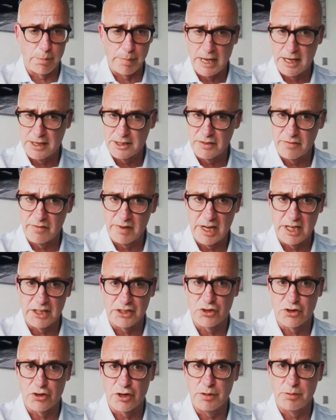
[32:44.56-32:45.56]
not part of
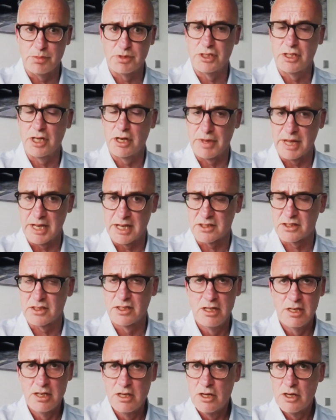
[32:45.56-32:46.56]
large groups.
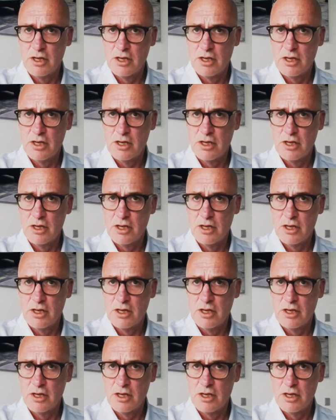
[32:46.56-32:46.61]
That's